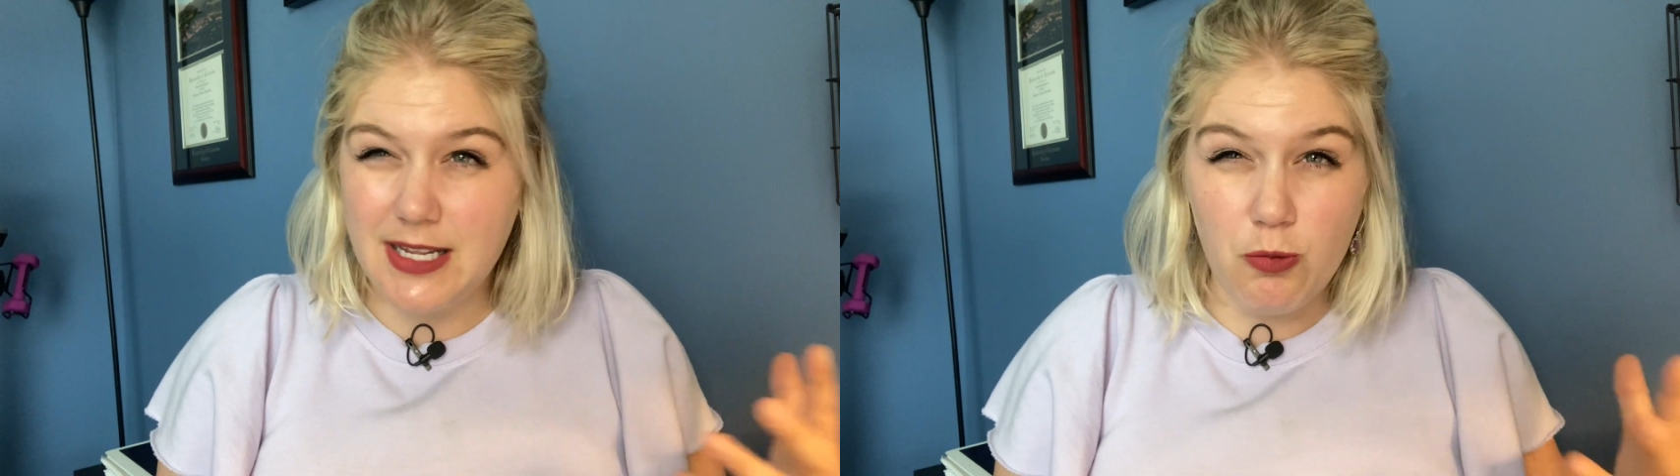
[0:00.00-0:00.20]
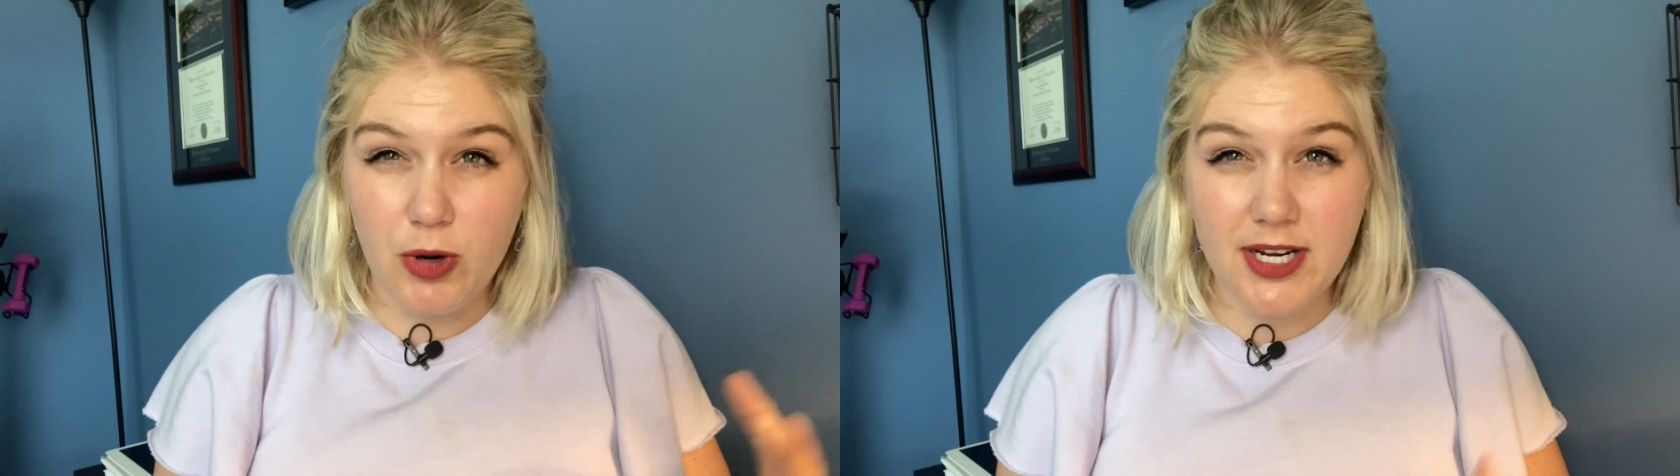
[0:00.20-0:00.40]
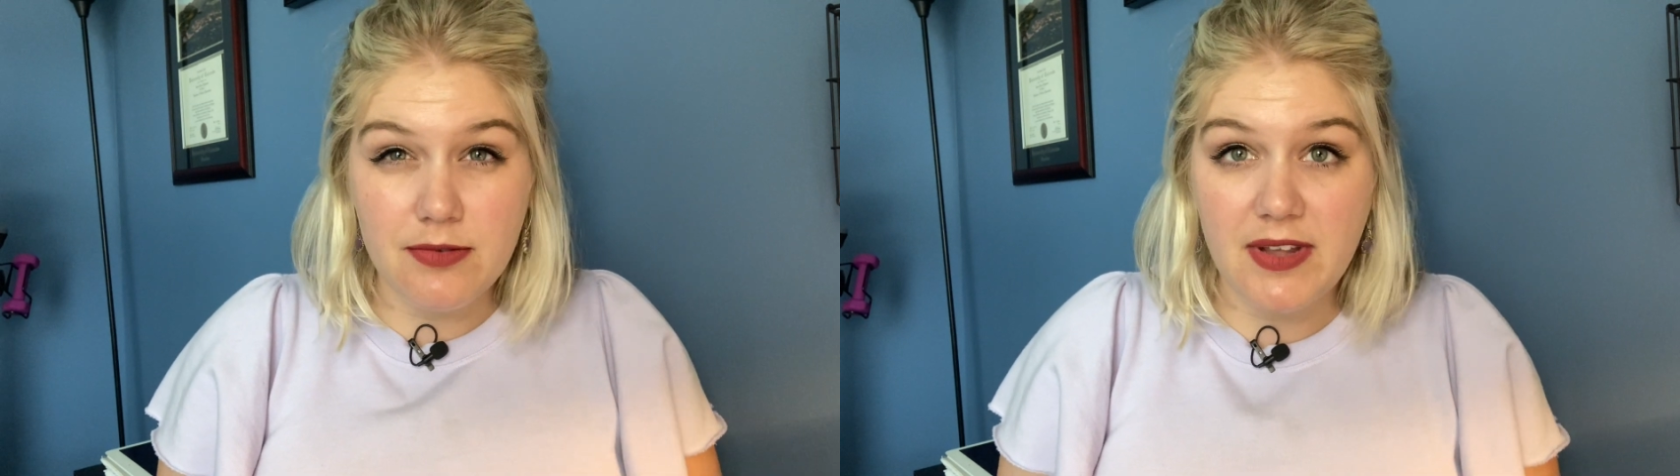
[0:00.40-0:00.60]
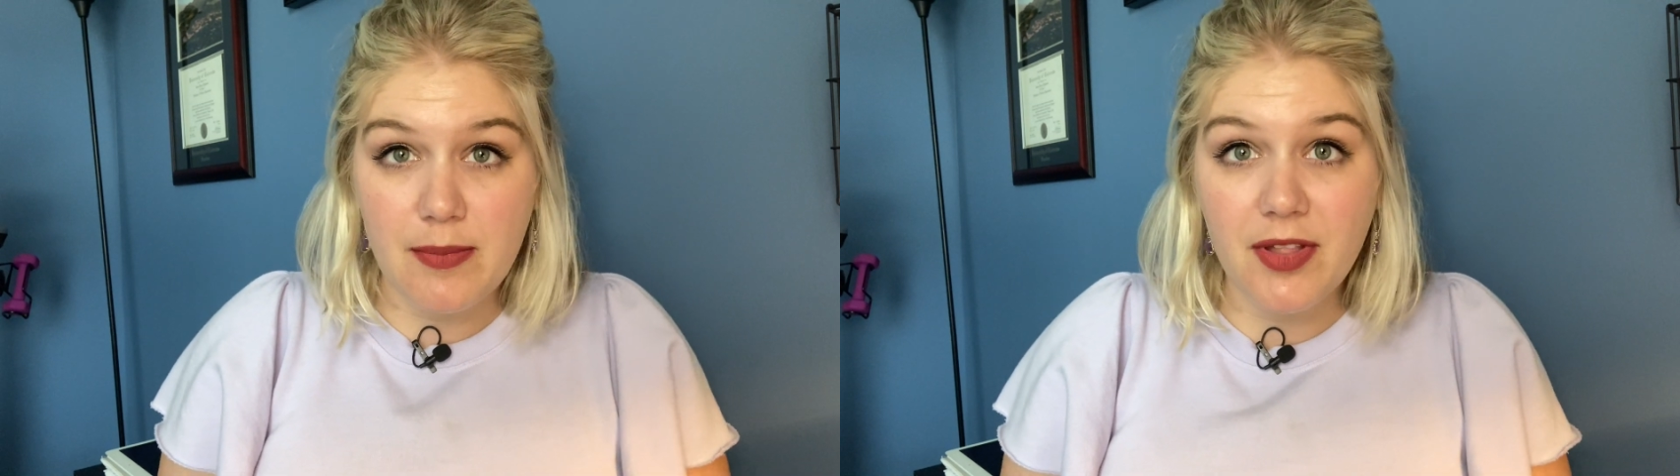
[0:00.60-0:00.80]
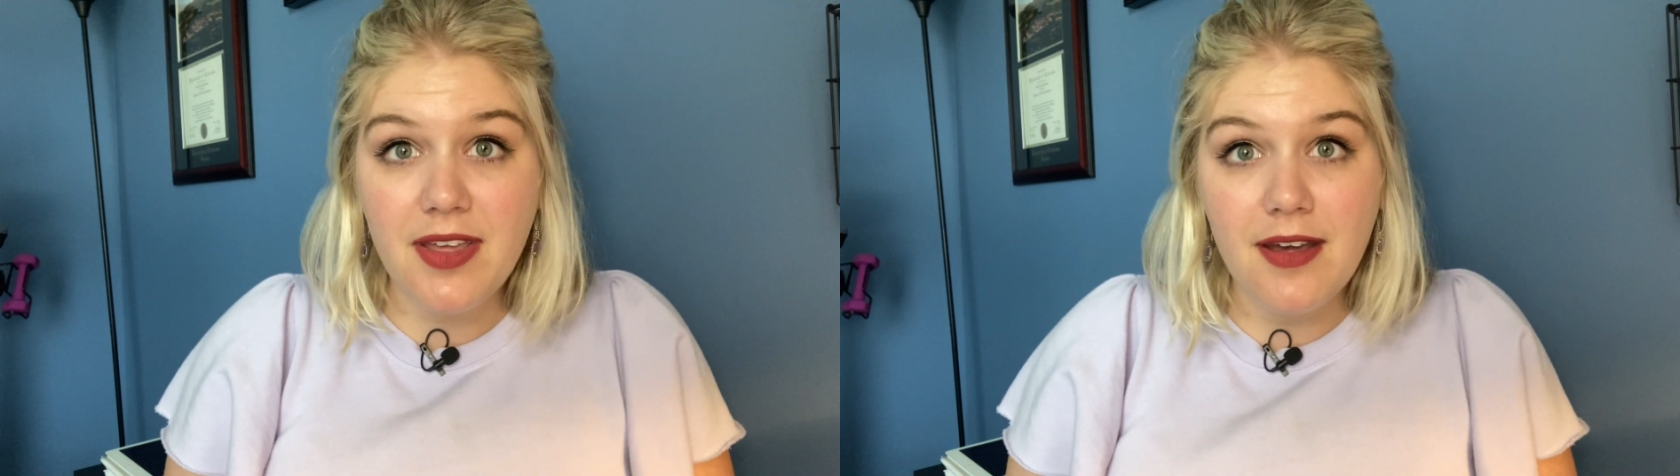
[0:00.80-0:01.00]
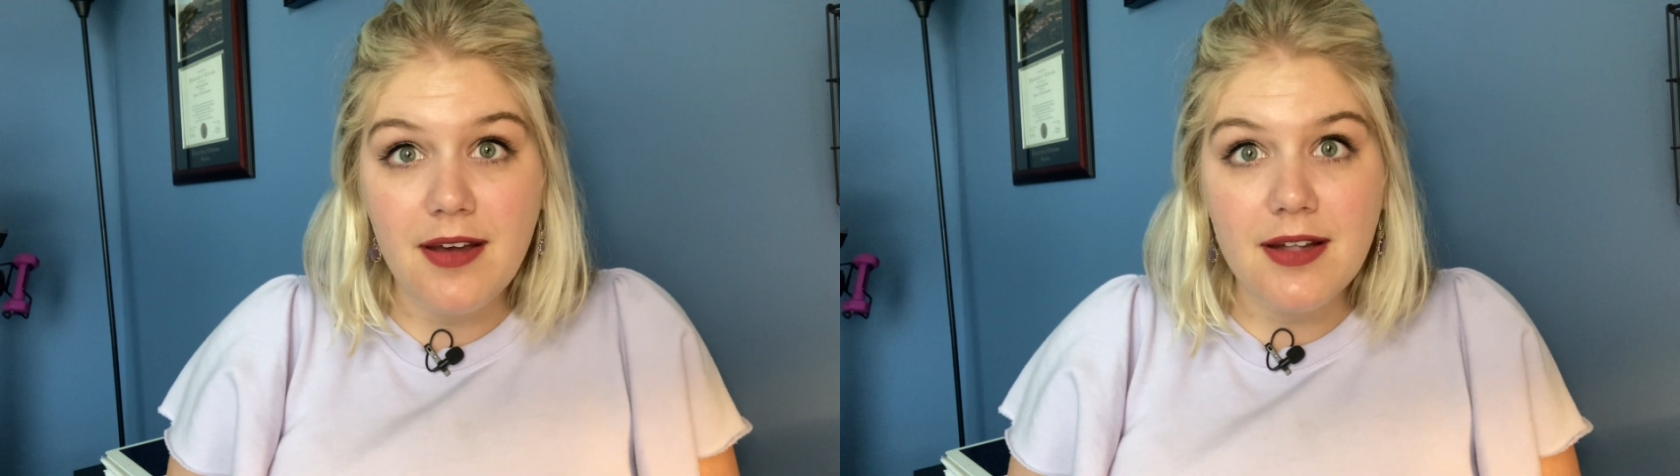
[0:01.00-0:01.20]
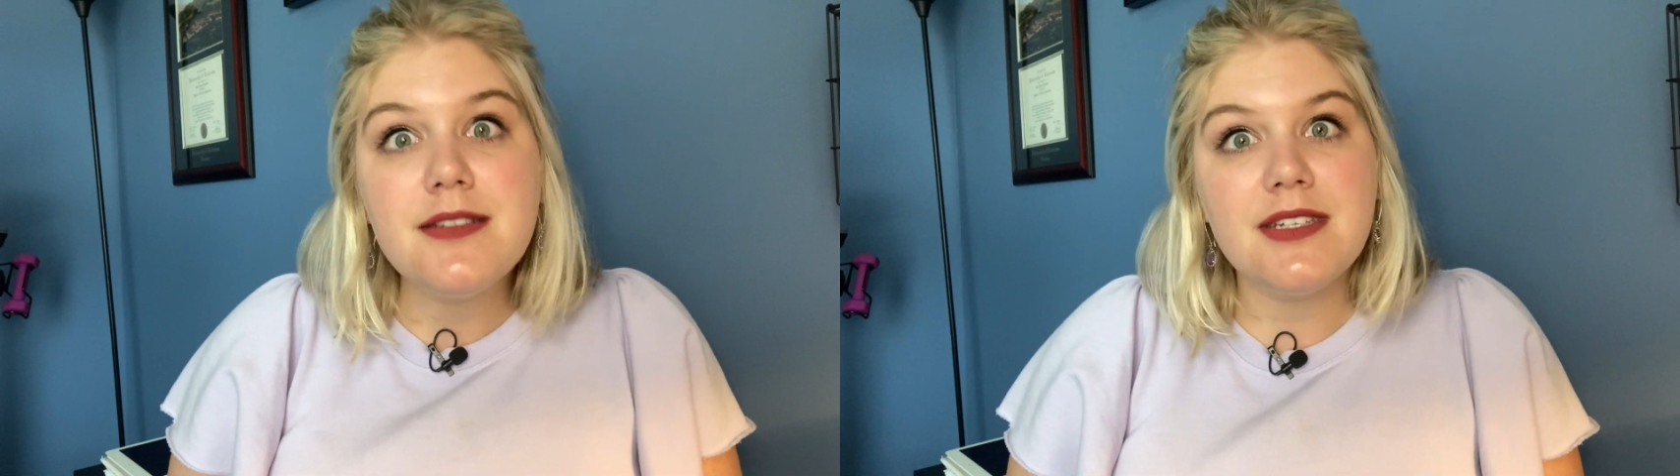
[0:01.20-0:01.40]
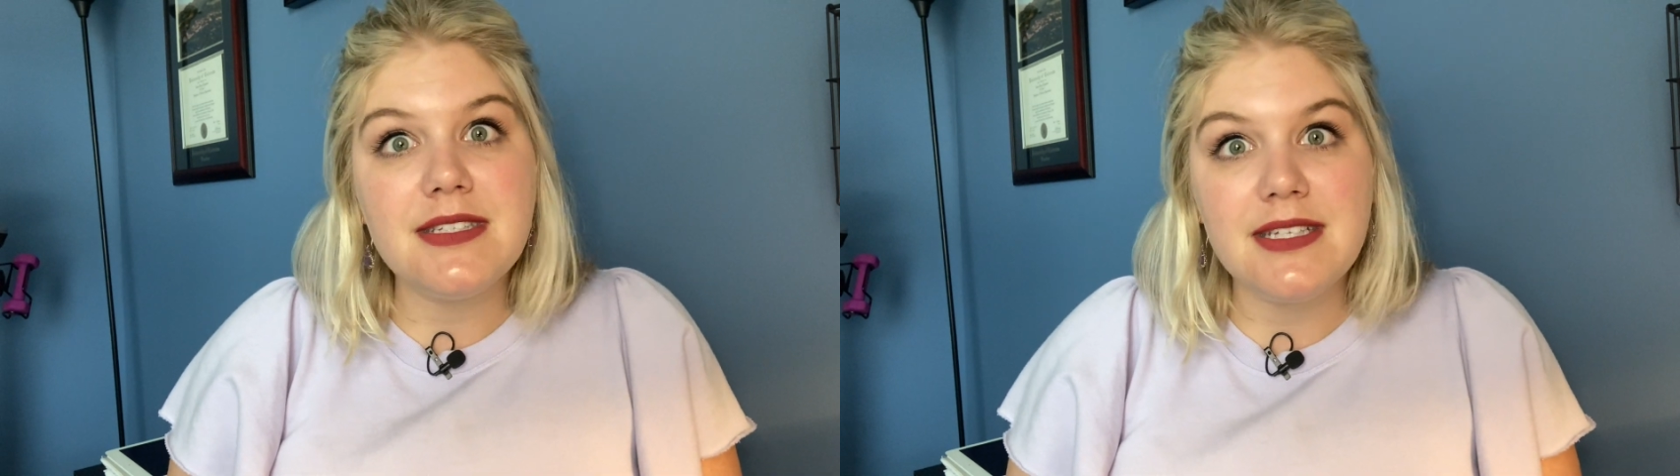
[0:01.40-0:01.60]
like work and family,
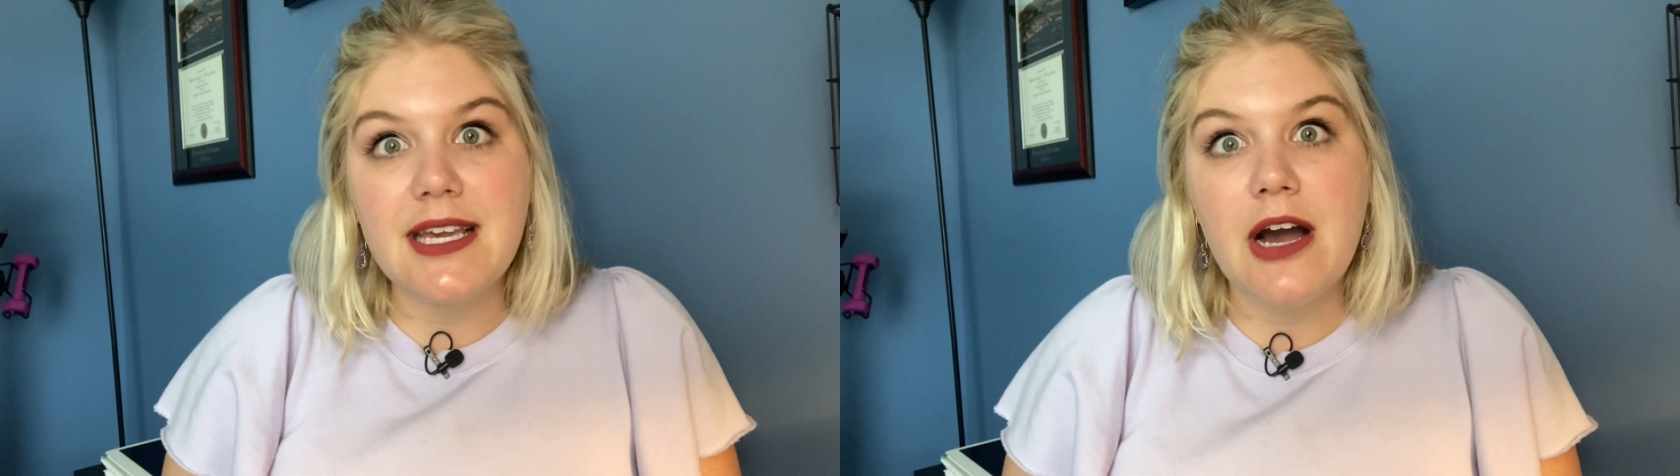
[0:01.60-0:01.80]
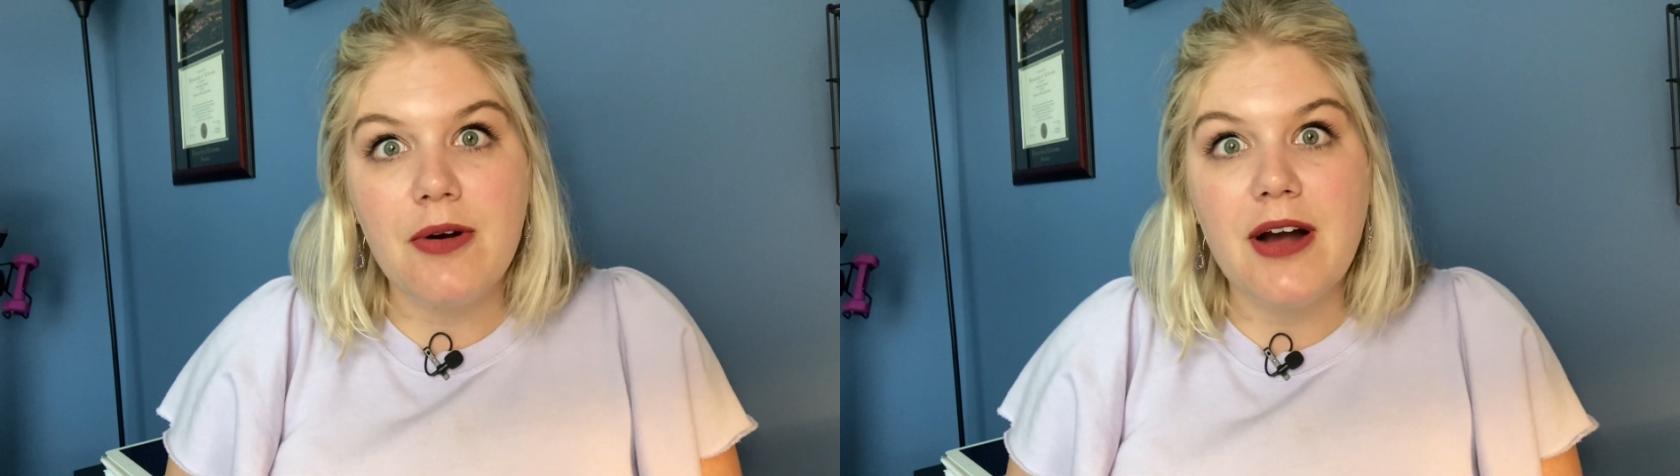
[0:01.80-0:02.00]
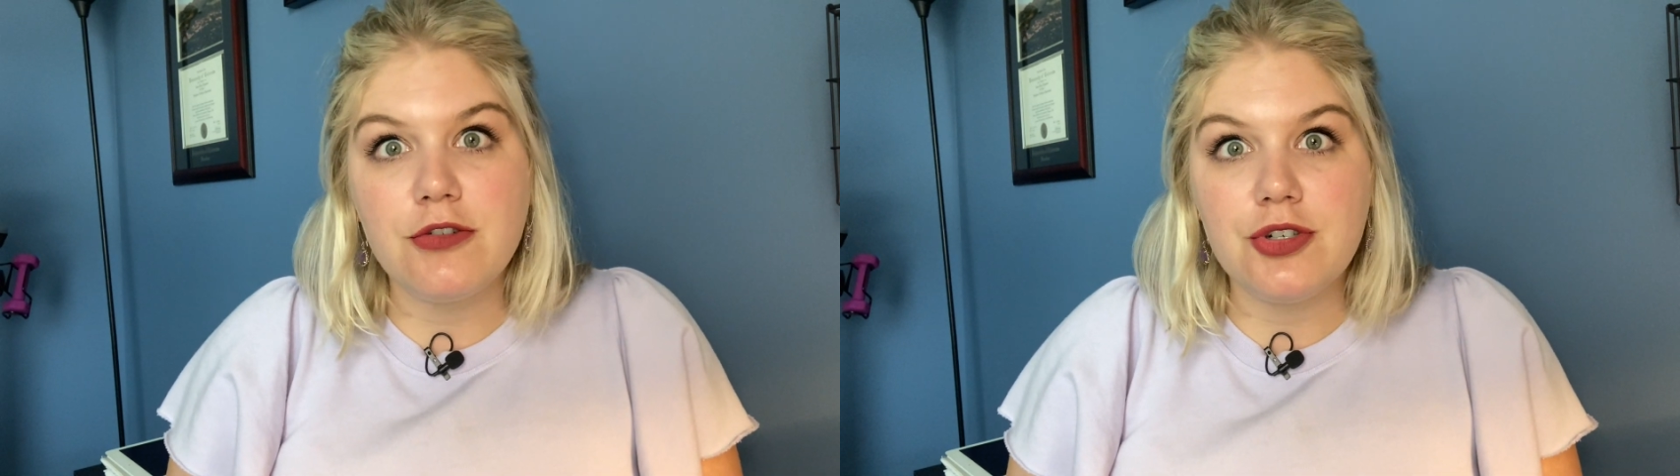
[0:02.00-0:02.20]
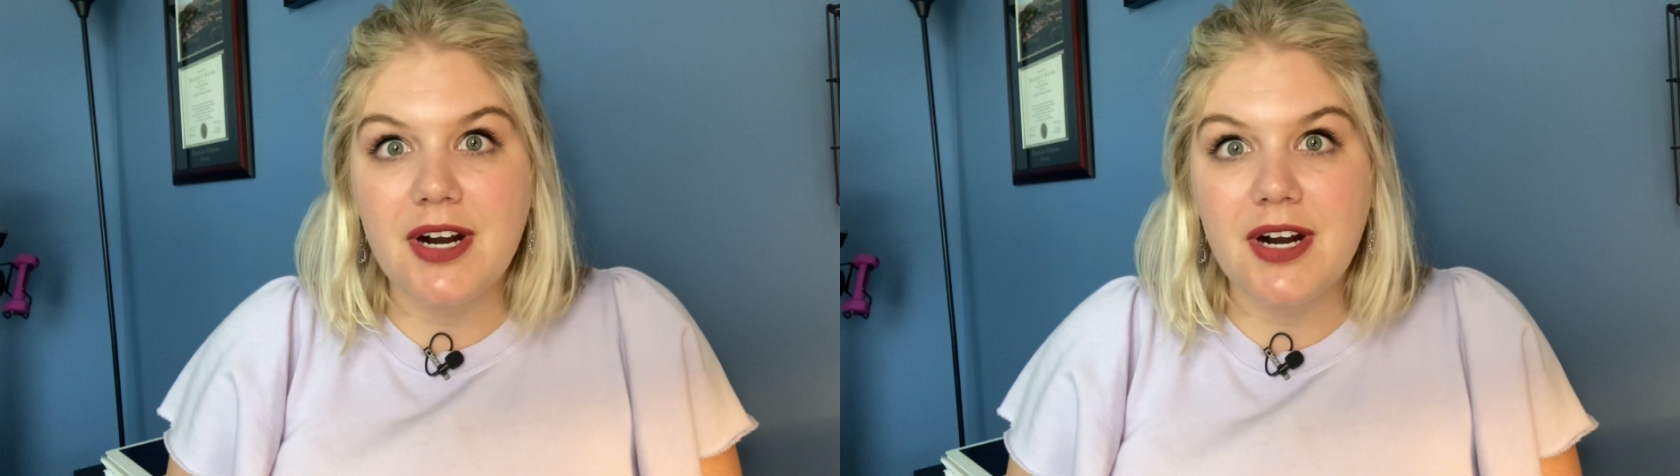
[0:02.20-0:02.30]
is to seek out outdoor